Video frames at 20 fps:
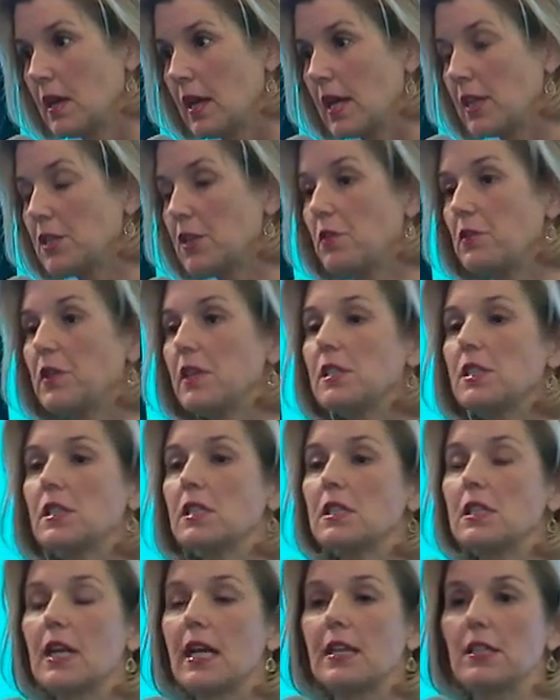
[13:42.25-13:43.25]
And so this
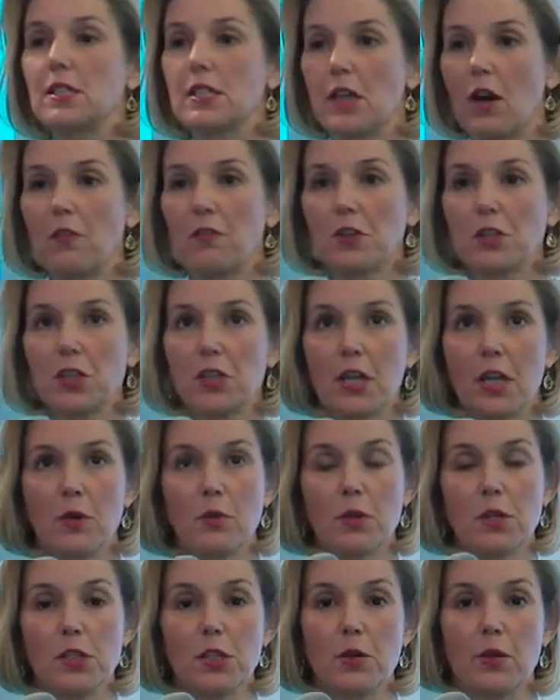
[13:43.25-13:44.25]
isn't a selfish thing
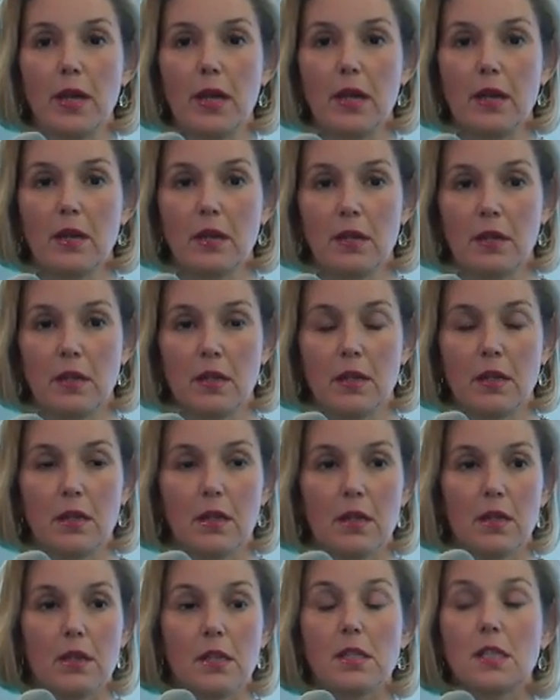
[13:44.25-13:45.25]
we're doing.
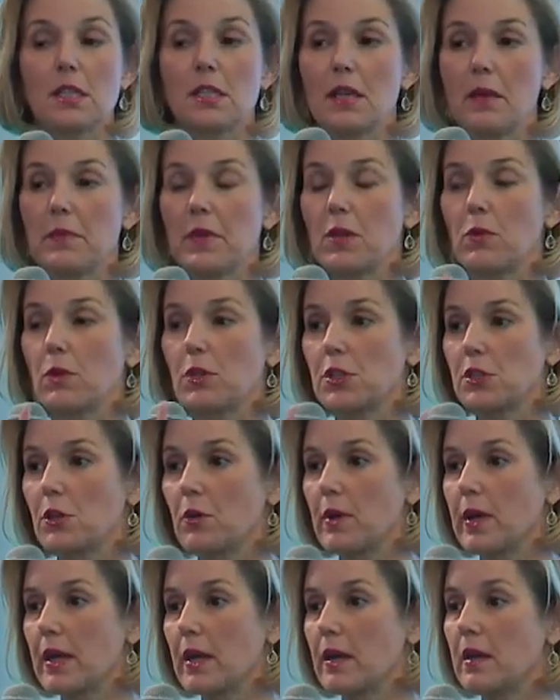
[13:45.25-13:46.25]
This is something we're
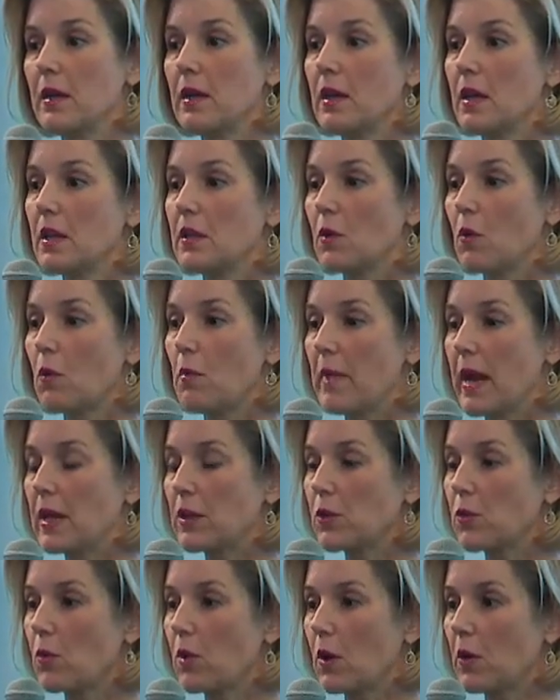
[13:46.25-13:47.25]
doing that will
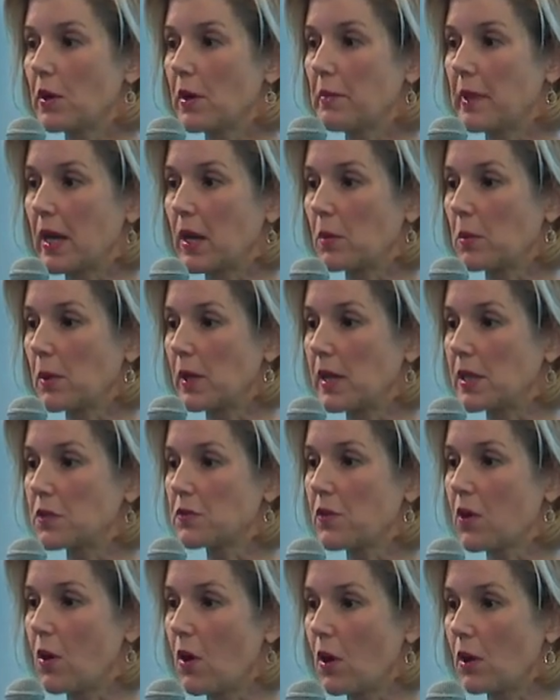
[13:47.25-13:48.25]
make the world a better place
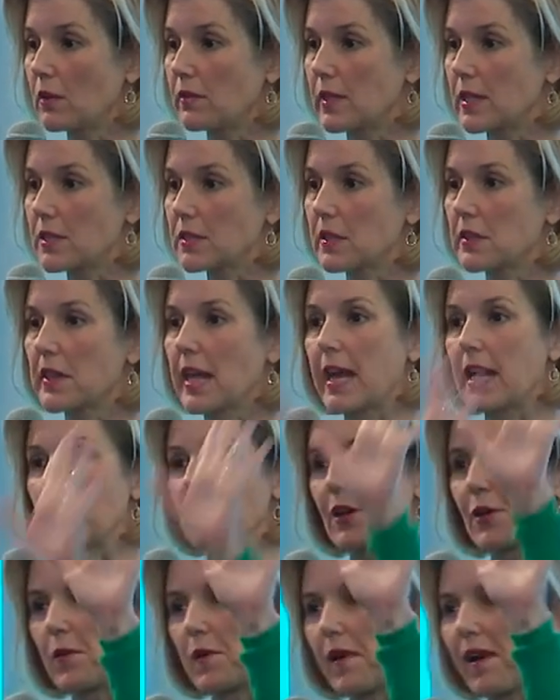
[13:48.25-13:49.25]
for all of us. Thank you.